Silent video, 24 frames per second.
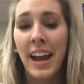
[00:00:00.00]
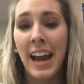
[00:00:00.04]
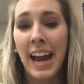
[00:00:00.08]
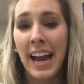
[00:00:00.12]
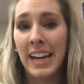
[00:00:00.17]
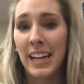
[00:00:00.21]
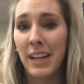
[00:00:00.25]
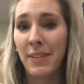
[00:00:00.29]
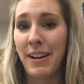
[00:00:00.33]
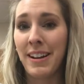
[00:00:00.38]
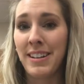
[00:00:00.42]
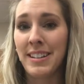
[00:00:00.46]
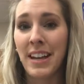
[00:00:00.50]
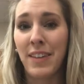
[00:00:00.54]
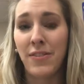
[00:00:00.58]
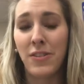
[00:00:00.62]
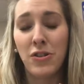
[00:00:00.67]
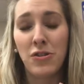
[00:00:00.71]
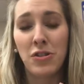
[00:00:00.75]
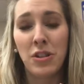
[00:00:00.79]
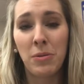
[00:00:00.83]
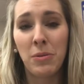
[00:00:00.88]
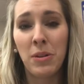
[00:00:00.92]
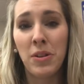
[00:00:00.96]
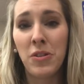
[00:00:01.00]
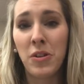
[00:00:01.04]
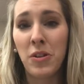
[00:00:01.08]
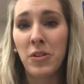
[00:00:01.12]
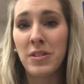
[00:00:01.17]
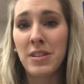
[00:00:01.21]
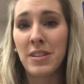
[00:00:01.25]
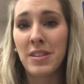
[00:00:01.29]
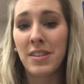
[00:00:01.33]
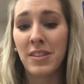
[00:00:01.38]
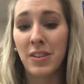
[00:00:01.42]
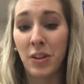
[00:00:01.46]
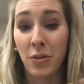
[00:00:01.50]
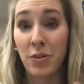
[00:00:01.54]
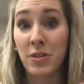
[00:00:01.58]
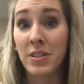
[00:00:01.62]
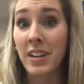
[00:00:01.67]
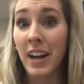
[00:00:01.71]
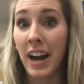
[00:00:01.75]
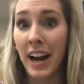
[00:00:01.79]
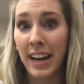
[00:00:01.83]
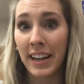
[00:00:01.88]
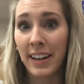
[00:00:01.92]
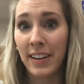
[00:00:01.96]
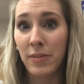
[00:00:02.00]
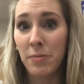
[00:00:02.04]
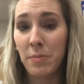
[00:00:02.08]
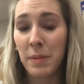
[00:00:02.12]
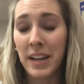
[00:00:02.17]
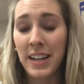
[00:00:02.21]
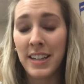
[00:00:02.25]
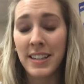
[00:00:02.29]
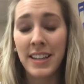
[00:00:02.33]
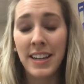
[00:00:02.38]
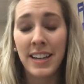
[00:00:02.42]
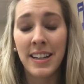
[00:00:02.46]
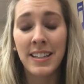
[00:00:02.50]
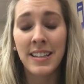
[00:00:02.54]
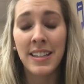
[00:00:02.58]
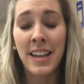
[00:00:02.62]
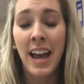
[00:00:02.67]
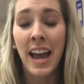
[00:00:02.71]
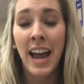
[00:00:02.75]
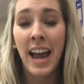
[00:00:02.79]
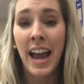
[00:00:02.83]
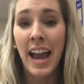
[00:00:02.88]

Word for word: anyways if you stick with those those kind of pieces